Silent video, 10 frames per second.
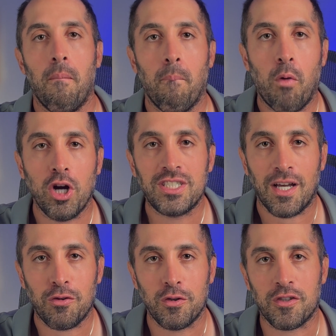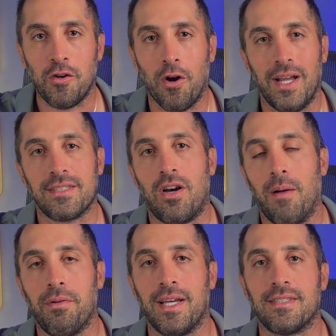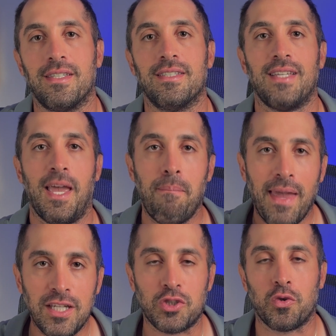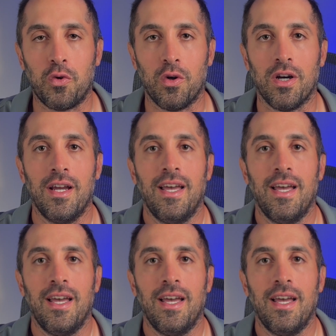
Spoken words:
march out those QRS complexes, and make sure